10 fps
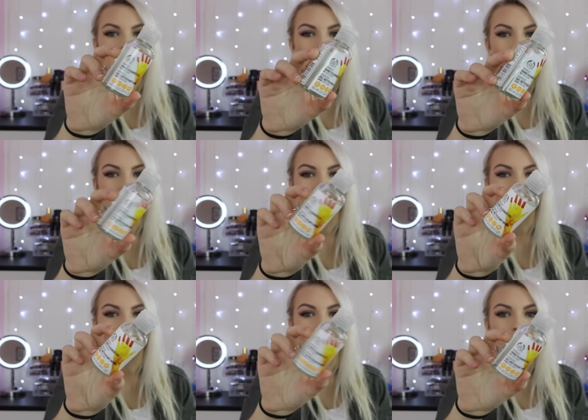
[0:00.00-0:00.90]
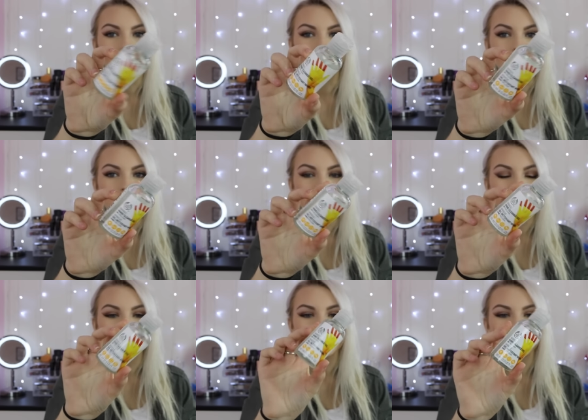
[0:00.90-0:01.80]
the mango
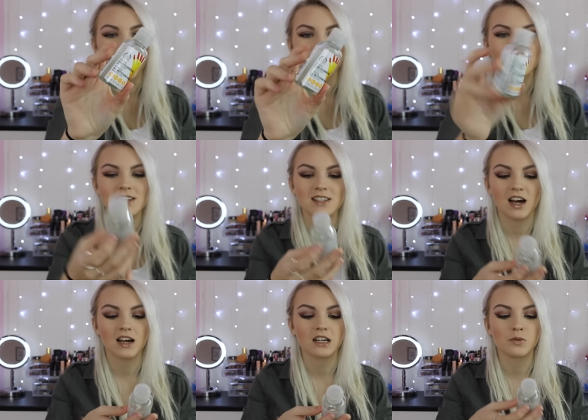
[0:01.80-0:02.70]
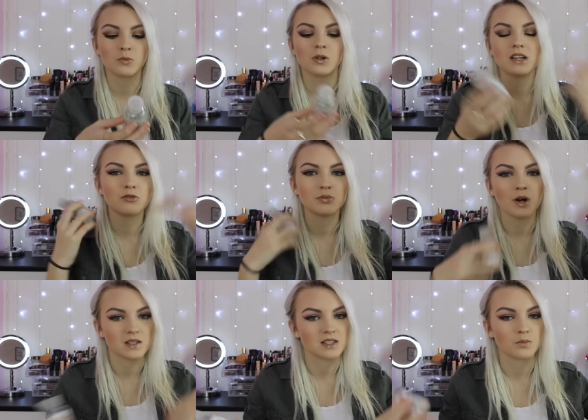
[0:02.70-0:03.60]
scent, and I will leave all
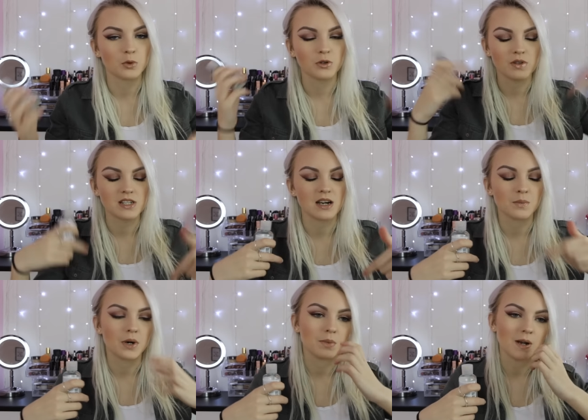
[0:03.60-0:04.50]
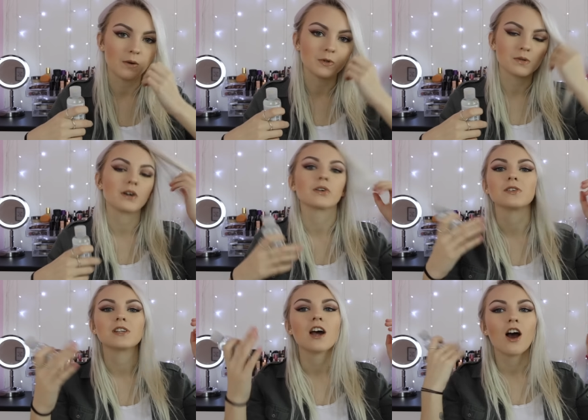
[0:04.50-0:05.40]
prices and whatnot in the down bar below as well,
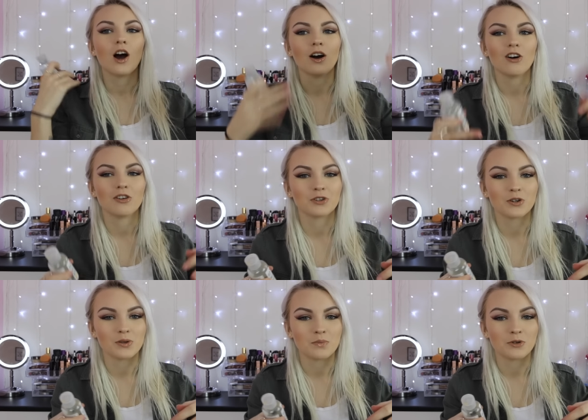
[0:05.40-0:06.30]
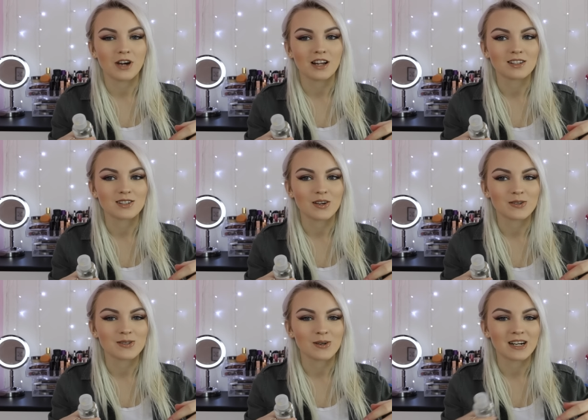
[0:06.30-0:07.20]
because I've forgotten them offhand,
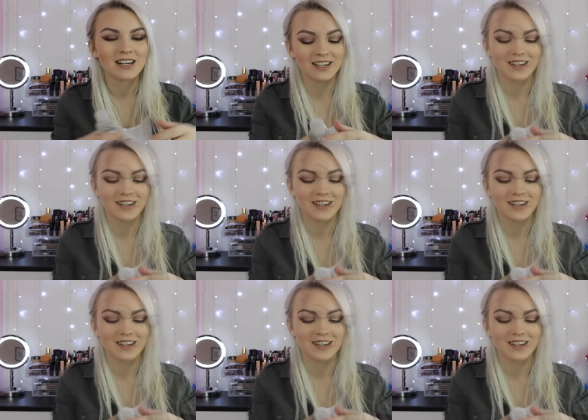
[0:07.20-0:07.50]
so sorry.